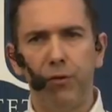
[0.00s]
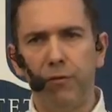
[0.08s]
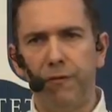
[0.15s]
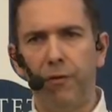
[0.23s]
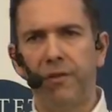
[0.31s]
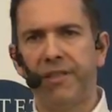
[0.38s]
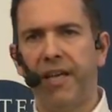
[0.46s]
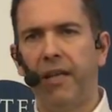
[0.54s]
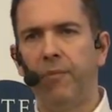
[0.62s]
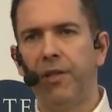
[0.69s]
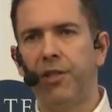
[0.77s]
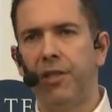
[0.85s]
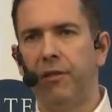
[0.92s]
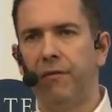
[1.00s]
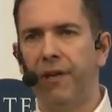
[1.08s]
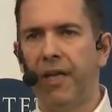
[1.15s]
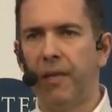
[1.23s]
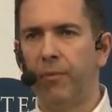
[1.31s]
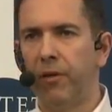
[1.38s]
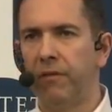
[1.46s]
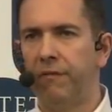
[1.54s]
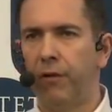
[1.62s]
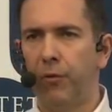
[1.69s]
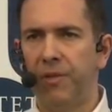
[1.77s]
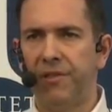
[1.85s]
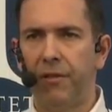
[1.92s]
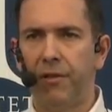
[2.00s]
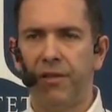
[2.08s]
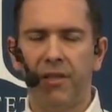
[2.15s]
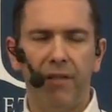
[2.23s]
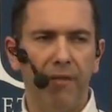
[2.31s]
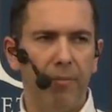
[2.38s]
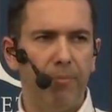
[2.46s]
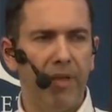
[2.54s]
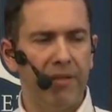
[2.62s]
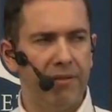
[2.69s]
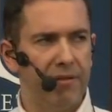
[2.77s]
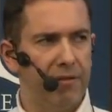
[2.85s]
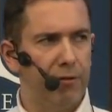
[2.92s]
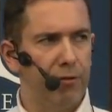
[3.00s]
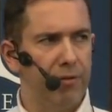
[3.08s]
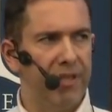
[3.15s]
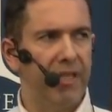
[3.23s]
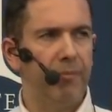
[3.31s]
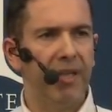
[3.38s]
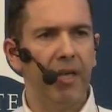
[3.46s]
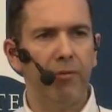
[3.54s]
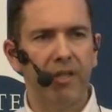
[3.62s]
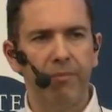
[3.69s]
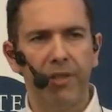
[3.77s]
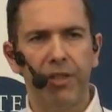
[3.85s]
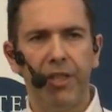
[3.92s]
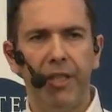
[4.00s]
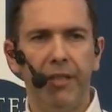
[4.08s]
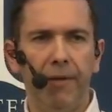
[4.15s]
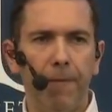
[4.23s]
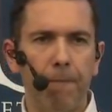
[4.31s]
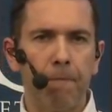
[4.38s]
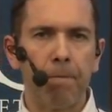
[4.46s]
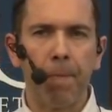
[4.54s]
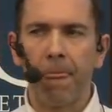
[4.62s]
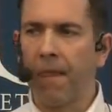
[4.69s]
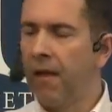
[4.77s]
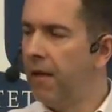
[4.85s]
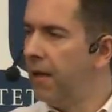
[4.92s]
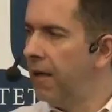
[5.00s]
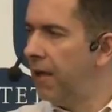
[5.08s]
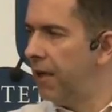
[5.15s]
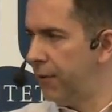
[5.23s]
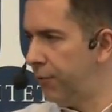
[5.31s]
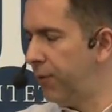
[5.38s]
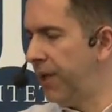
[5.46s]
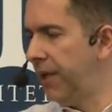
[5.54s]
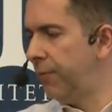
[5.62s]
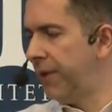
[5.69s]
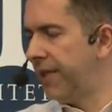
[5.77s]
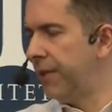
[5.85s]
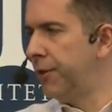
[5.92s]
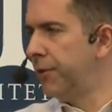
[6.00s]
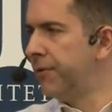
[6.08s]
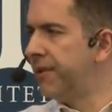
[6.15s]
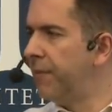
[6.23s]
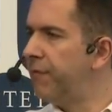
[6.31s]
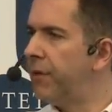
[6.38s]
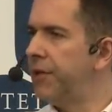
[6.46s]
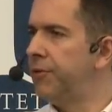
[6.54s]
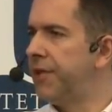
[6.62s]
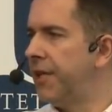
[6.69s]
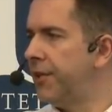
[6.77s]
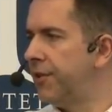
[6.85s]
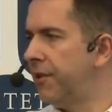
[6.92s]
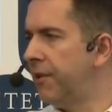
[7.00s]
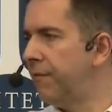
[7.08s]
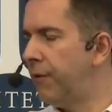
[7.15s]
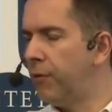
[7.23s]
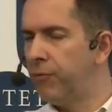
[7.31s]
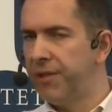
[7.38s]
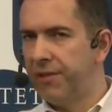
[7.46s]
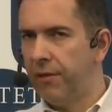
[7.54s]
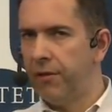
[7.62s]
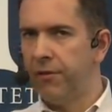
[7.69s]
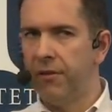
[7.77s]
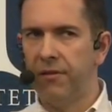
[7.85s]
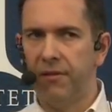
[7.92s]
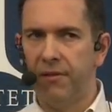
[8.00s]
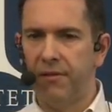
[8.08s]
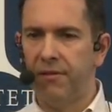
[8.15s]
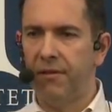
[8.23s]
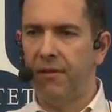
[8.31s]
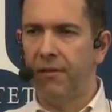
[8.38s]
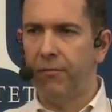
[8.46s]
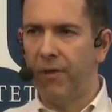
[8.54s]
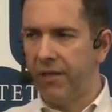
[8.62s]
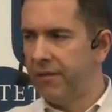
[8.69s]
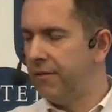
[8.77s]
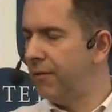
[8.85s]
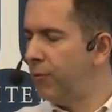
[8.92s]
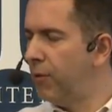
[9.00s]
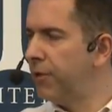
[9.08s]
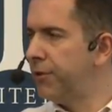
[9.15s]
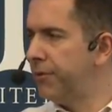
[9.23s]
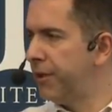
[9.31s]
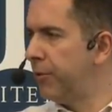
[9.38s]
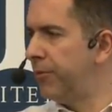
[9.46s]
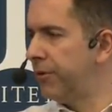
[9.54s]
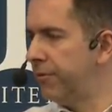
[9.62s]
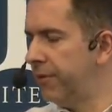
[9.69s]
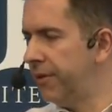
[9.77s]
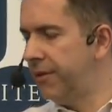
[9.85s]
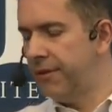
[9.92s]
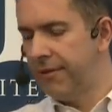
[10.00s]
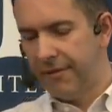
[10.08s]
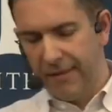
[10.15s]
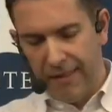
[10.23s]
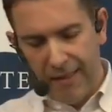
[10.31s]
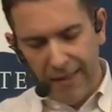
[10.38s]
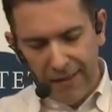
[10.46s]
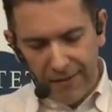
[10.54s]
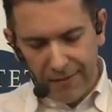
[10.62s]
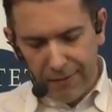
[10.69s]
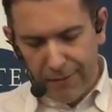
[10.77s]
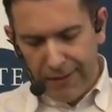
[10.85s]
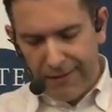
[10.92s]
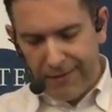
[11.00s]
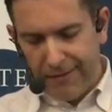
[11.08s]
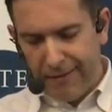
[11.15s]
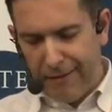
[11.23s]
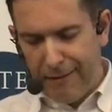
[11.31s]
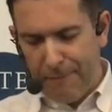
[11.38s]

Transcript: 2 full-scale machines available for research and development. It's 2 10-megawatt machines. And we can use them for education and for research, and it's quite world-unique opportunities. So it's...